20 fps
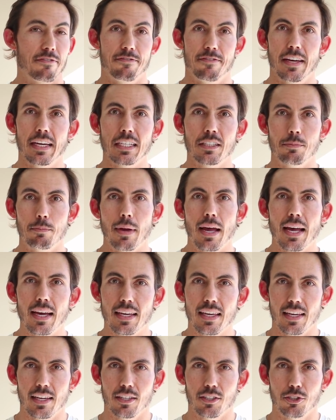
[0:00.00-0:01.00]
fix
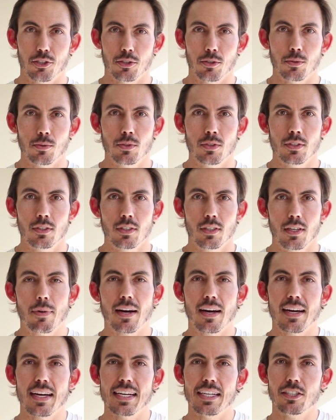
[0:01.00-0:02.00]
back issues
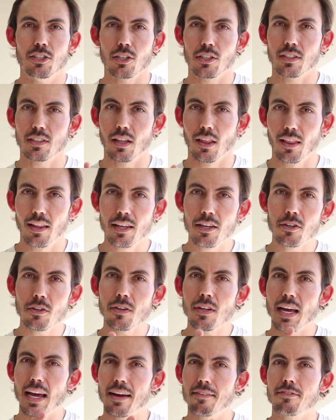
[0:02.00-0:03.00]
by just
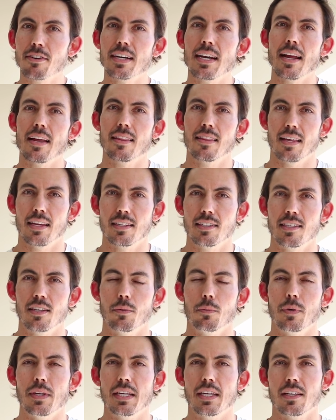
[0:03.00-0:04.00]
little everyday things that
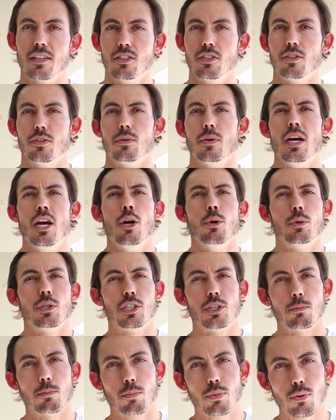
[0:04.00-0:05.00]
we can do
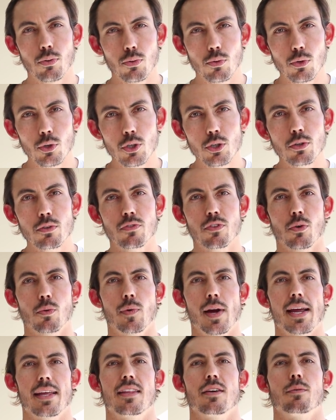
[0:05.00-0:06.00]
which improve the
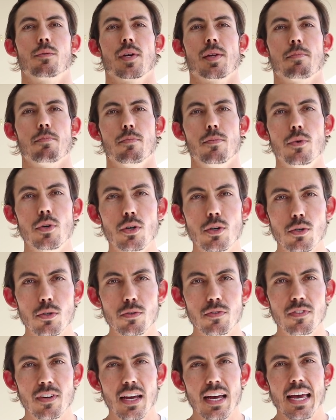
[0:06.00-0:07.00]
way that we
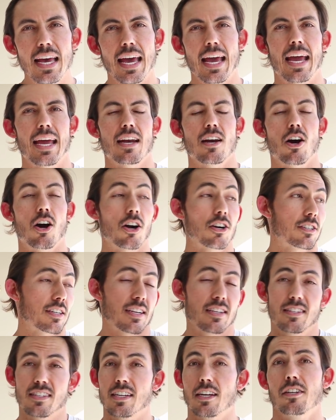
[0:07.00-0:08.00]
move and aren't
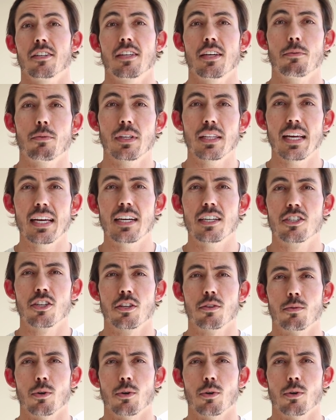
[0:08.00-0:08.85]
necessarily related to